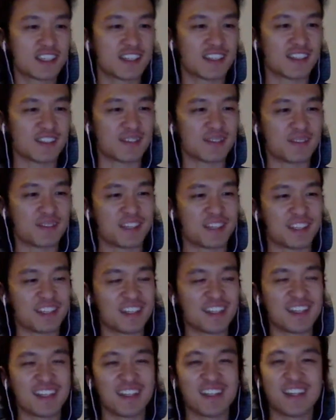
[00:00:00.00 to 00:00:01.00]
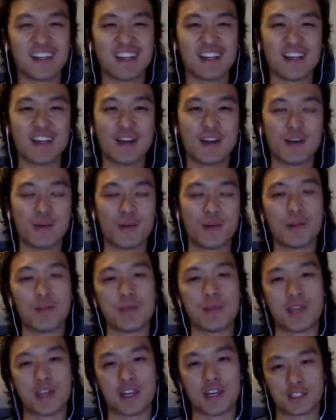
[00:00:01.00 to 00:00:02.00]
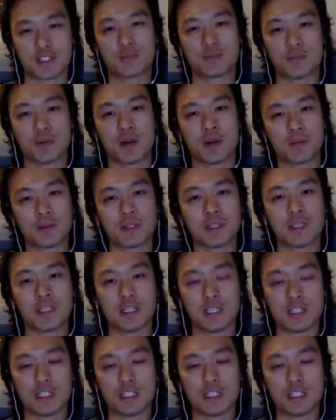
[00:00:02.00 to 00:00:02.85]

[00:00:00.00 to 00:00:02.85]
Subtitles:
But when managed properly,